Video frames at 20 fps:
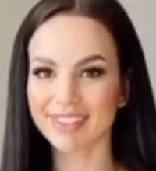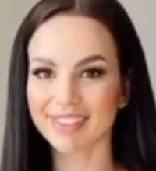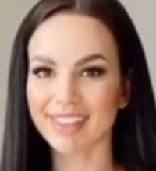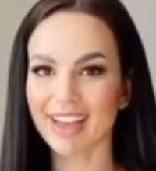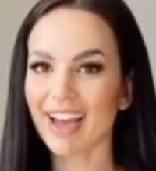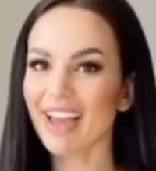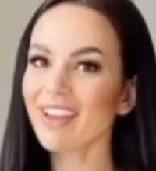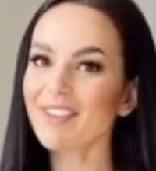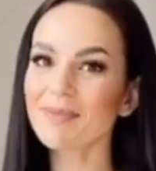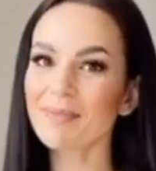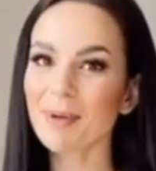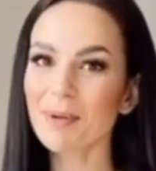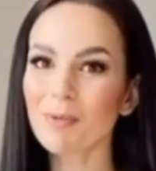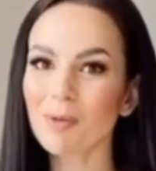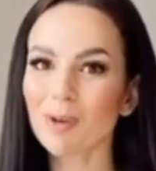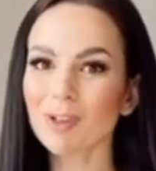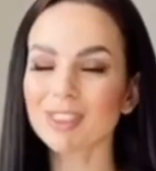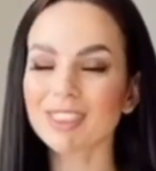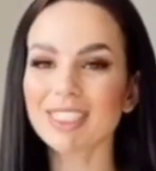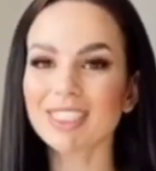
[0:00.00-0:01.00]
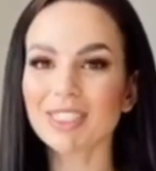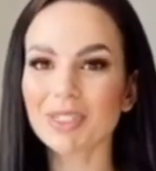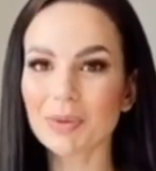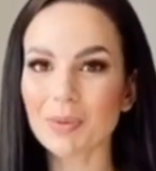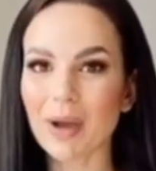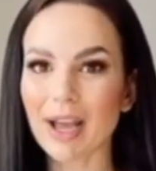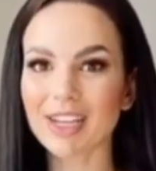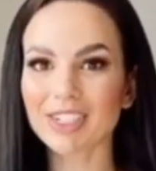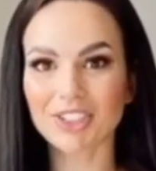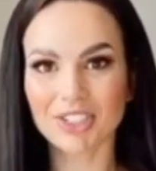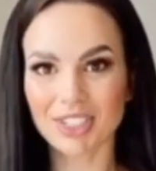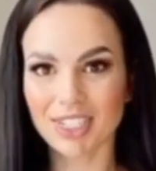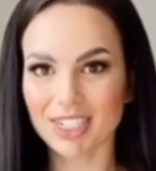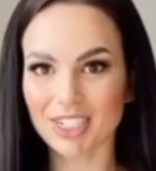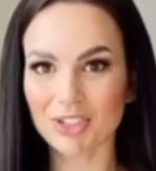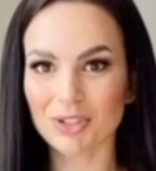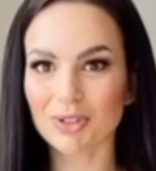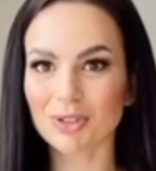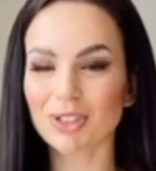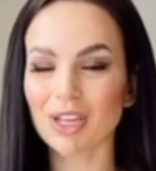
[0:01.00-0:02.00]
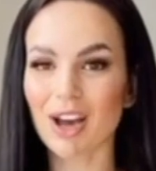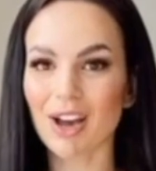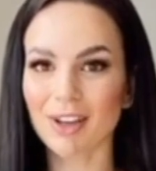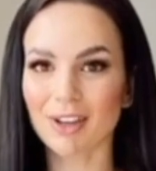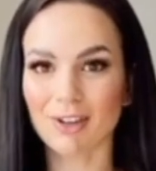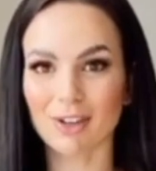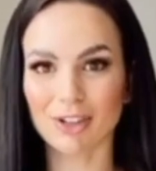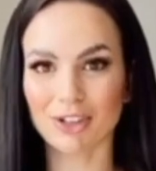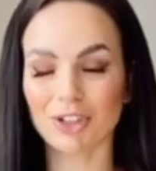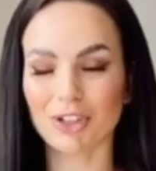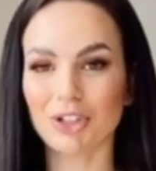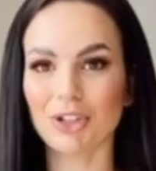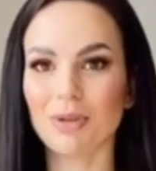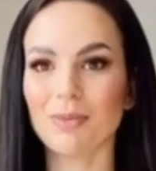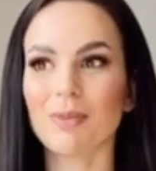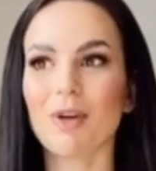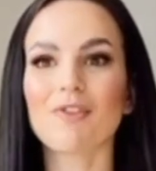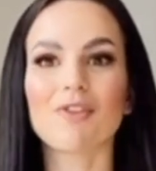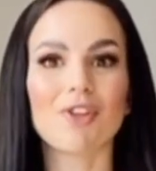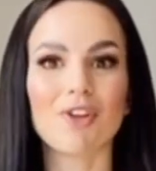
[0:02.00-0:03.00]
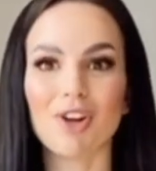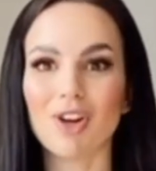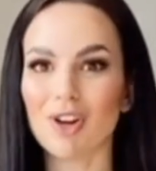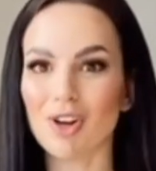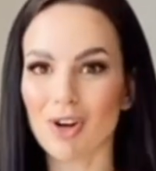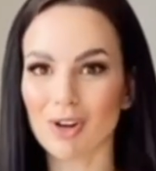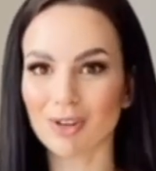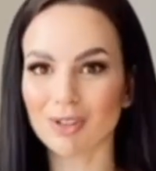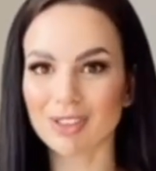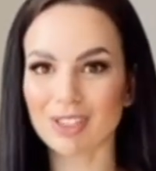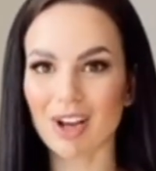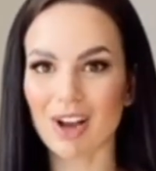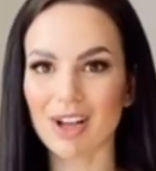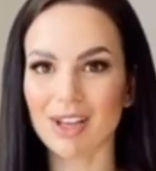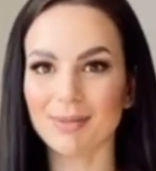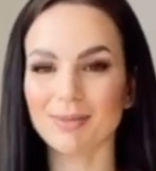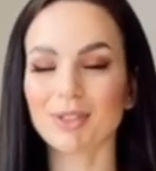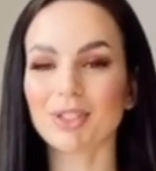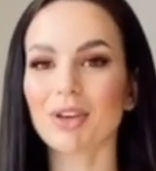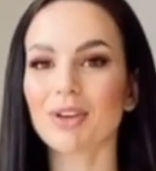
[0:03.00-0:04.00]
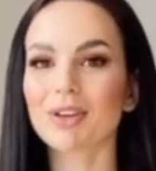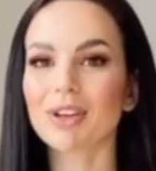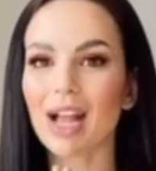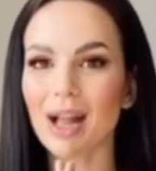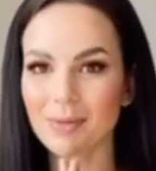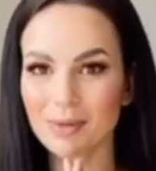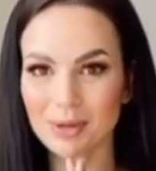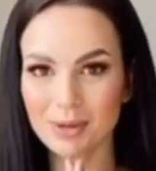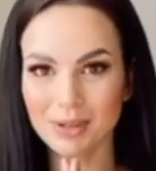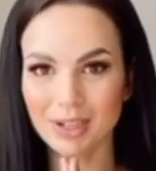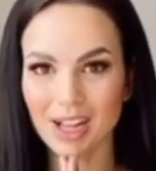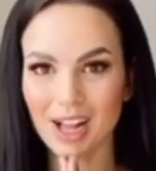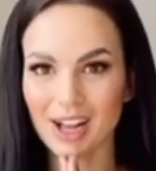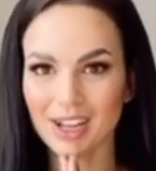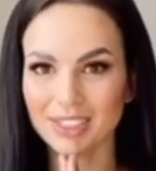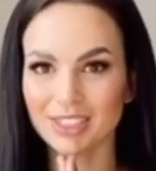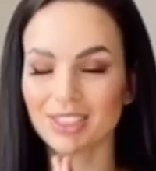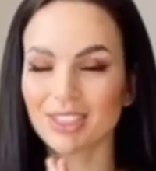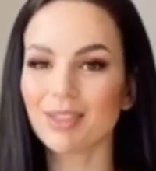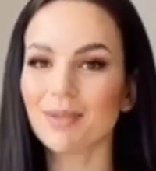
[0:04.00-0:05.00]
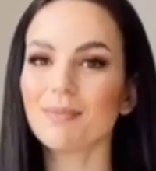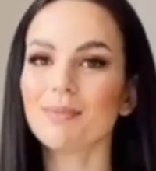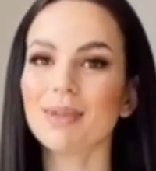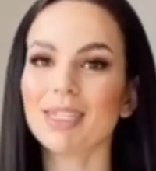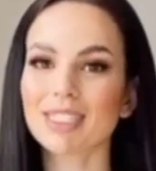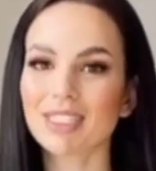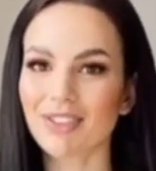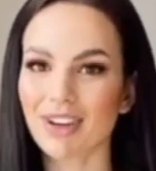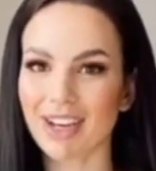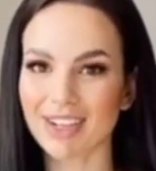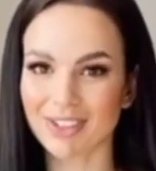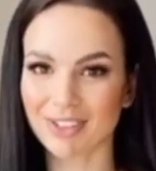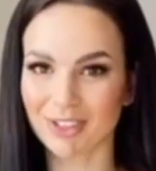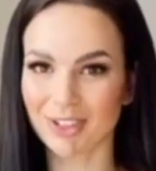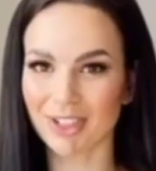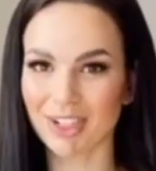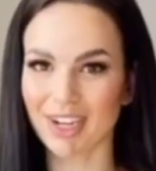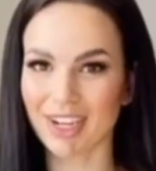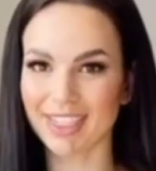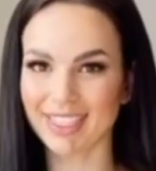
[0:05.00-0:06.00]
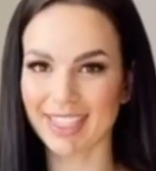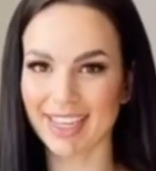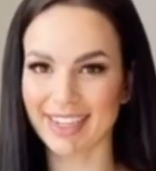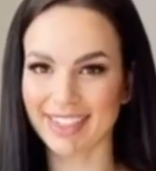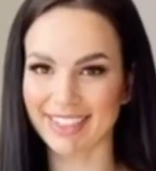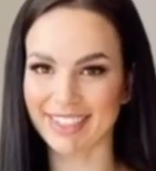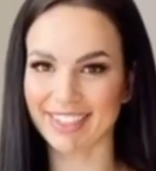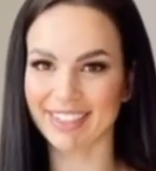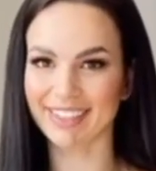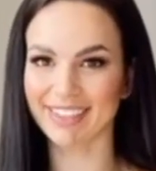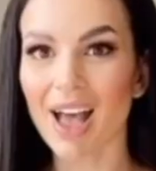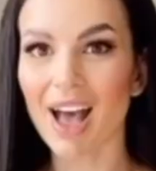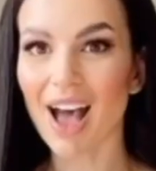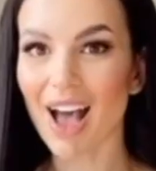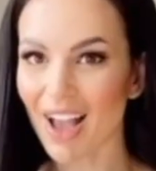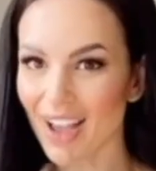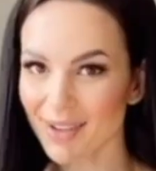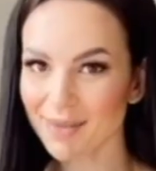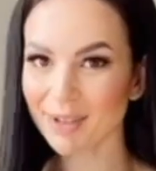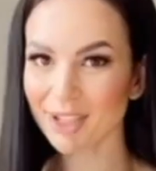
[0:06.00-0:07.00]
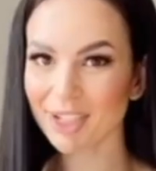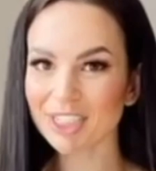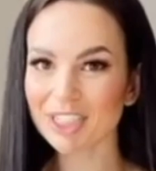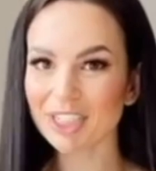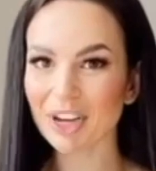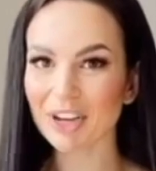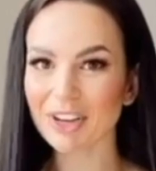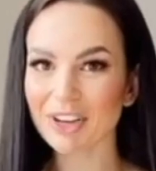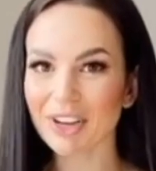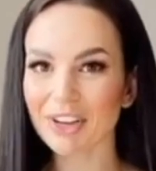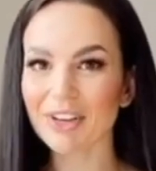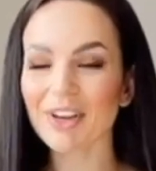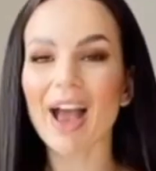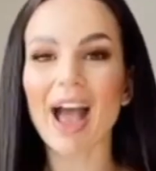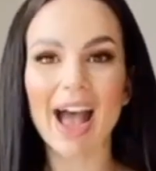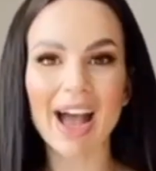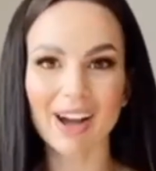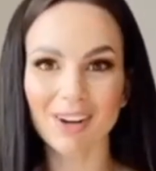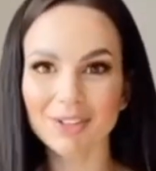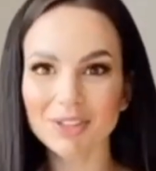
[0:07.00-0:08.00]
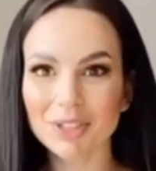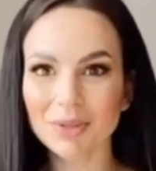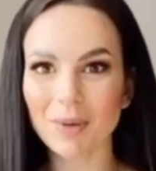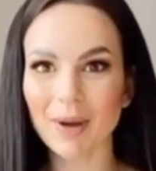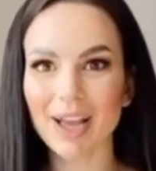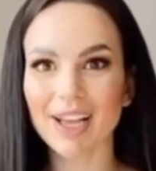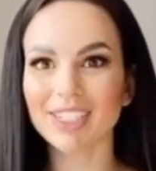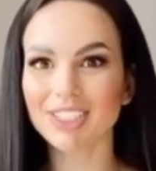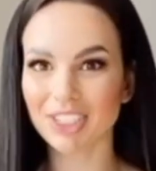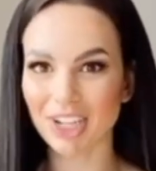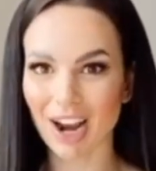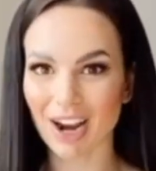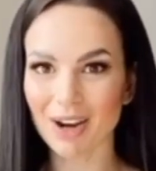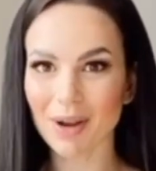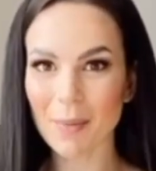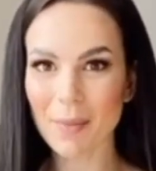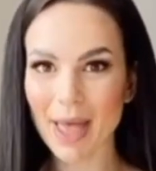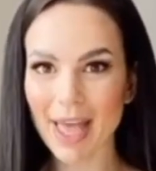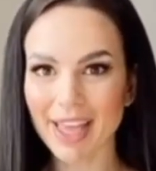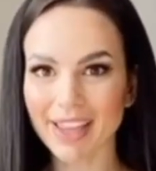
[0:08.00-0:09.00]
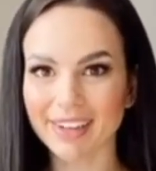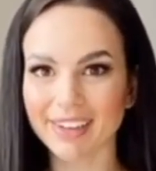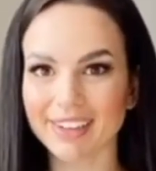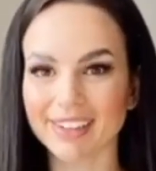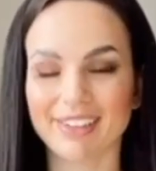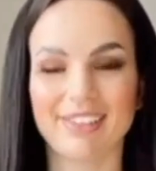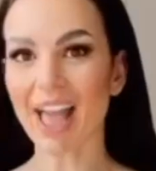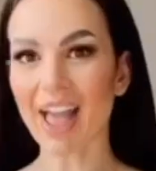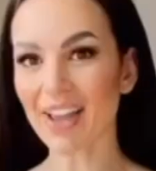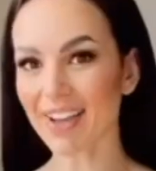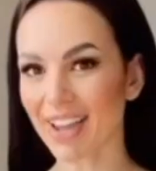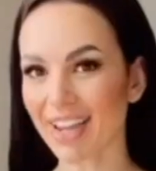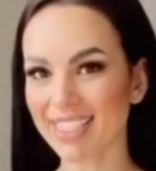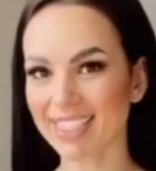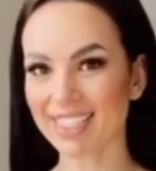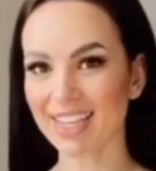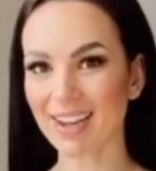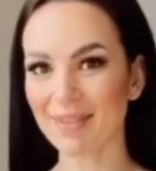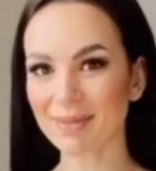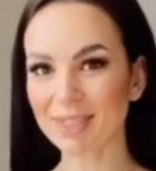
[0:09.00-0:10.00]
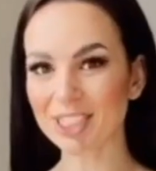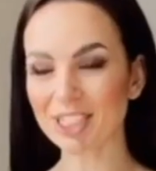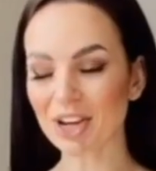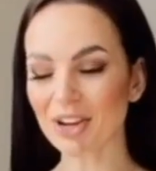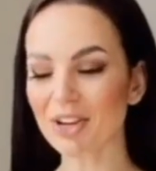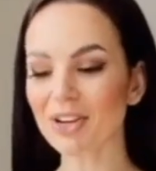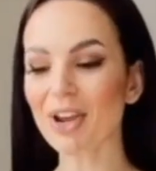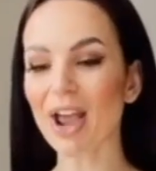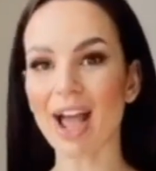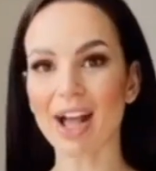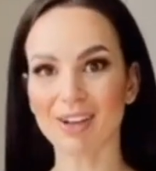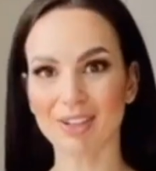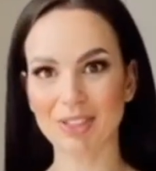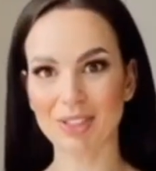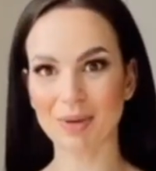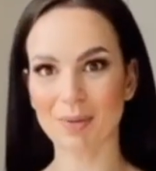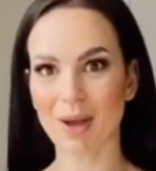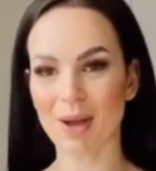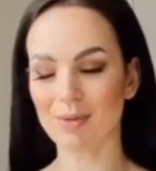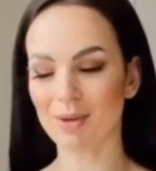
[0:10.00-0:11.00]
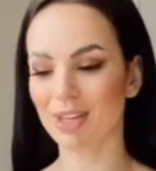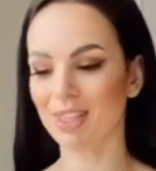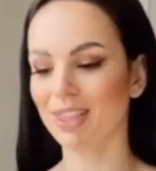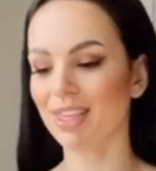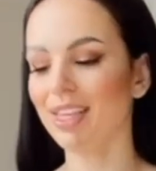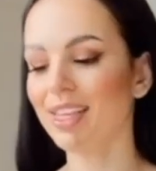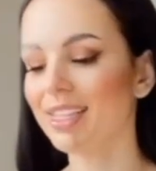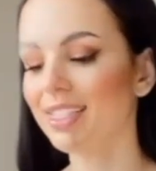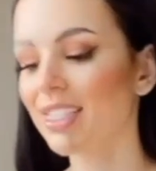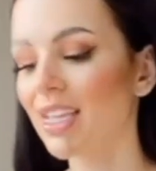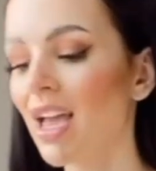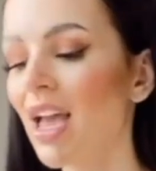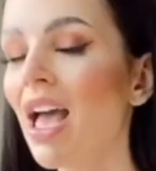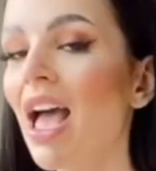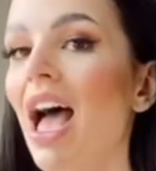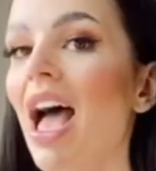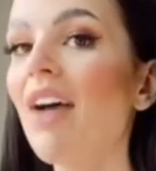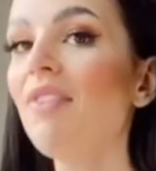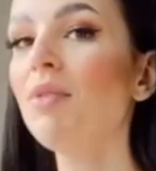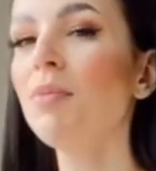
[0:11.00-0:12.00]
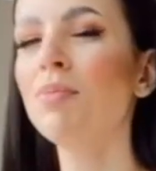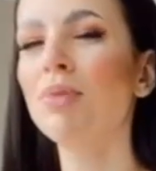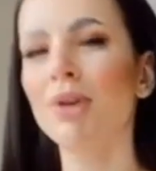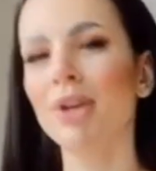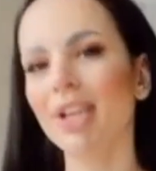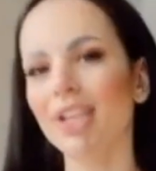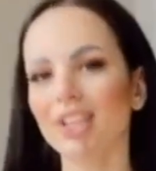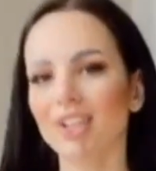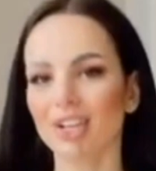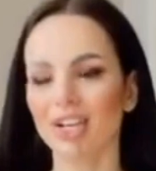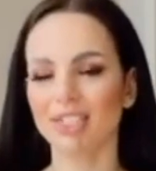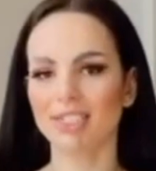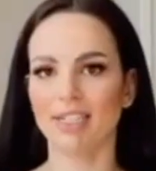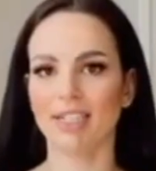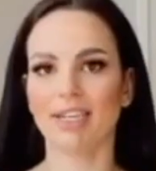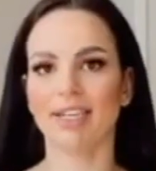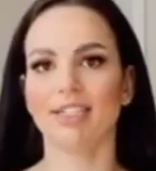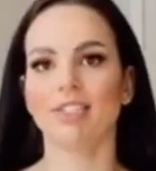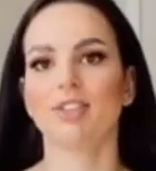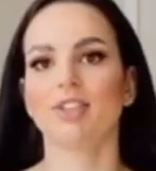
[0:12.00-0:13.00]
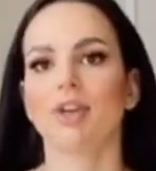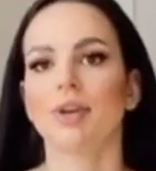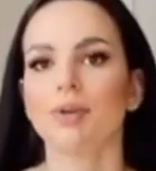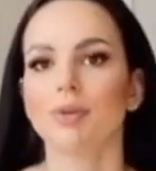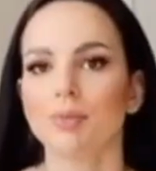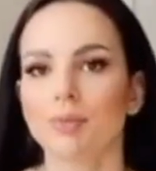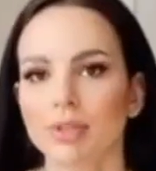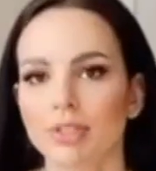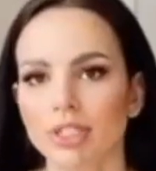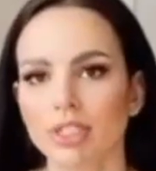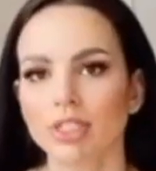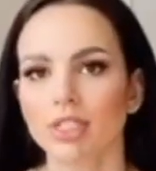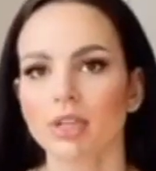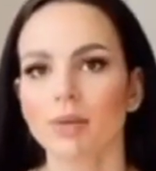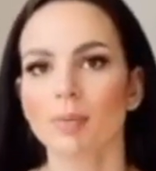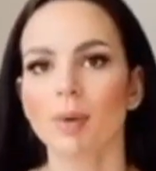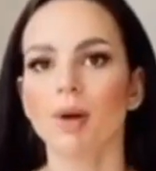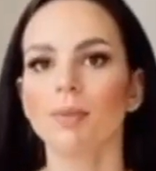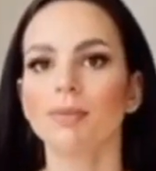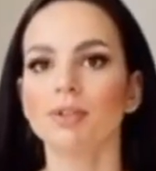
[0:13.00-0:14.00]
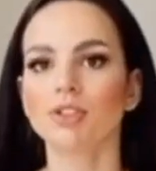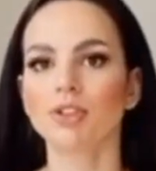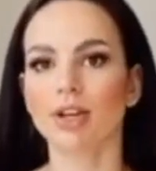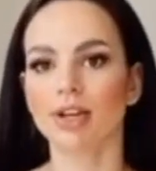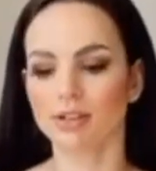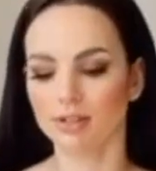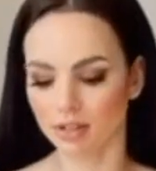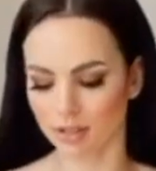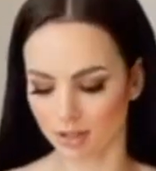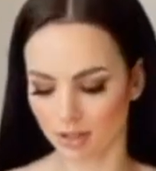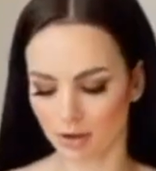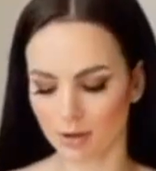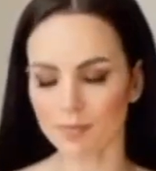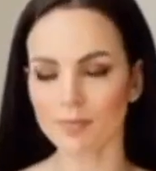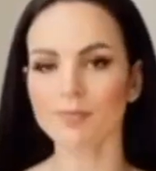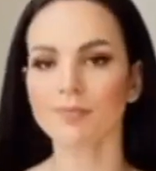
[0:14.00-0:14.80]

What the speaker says: I have been wanting to wear a traditional Thai costume for a long time, so Khap Khun Kha to the Miss Grand organization. I'm going to you how to wear a Chankraben. Okay, so let me show you how to wear one of these. I have a pretty good idea, so we're just going to pop the trousers on.